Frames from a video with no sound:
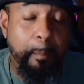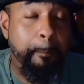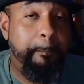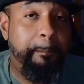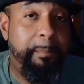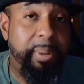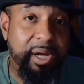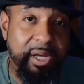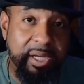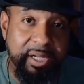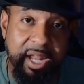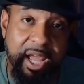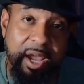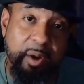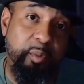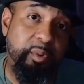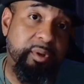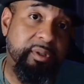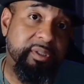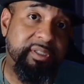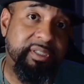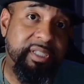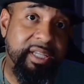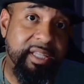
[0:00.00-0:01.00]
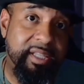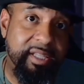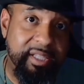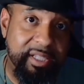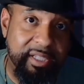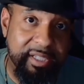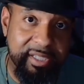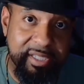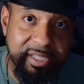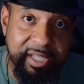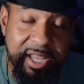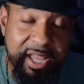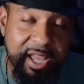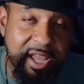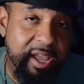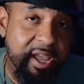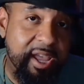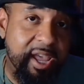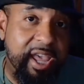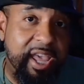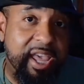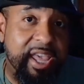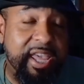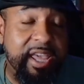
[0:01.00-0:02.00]
But I will say this:
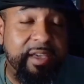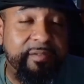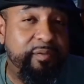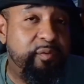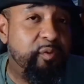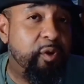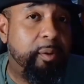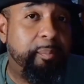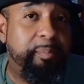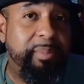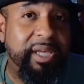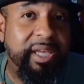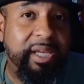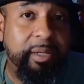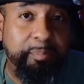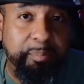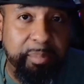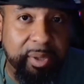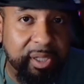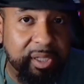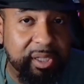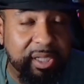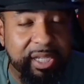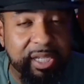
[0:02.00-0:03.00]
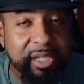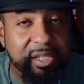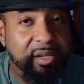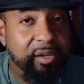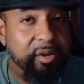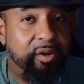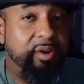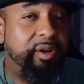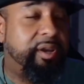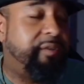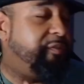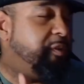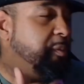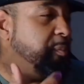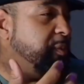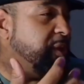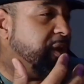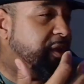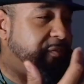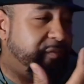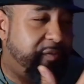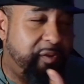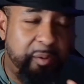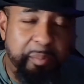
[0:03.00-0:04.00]
if you are being bullied, or
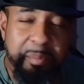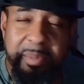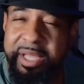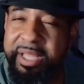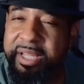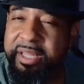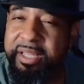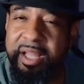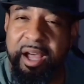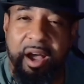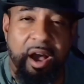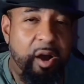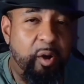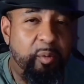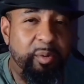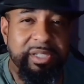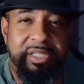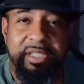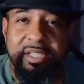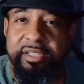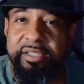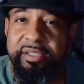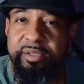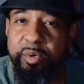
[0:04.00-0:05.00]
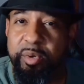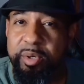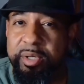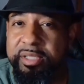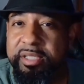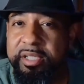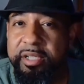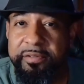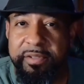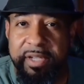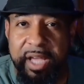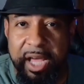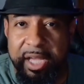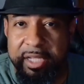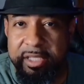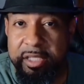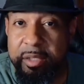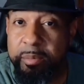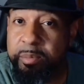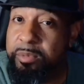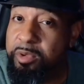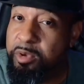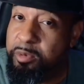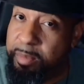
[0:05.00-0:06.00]
if you're being always the source of gossip,
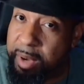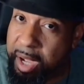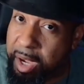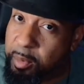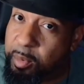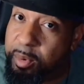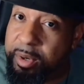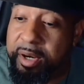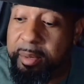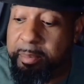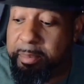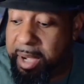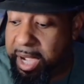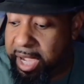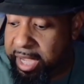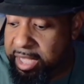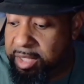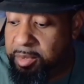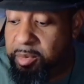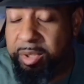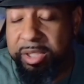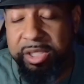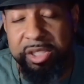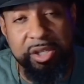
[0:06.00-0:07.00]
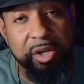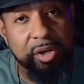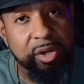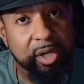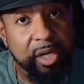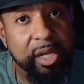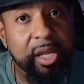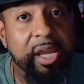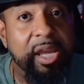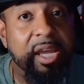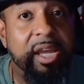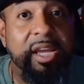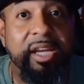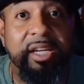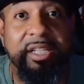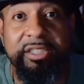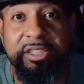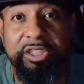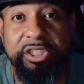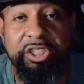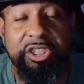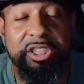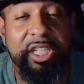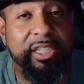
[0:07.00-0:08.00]
you might want to buy you a shirt
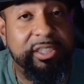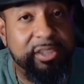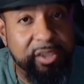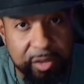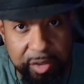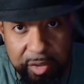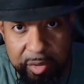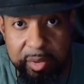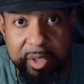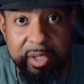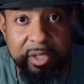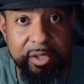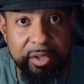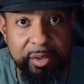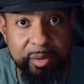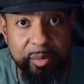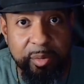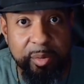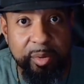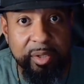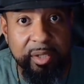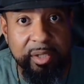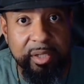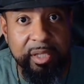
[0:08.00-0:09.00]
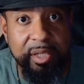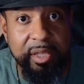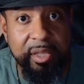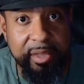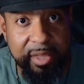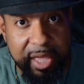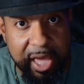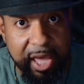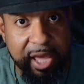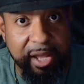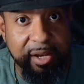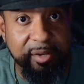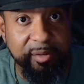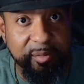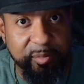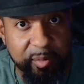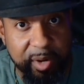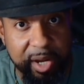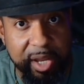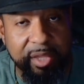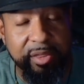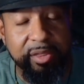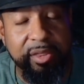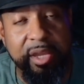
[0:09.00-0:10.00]
just so you can do that
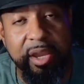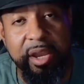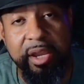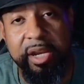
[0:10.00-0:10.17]
right there.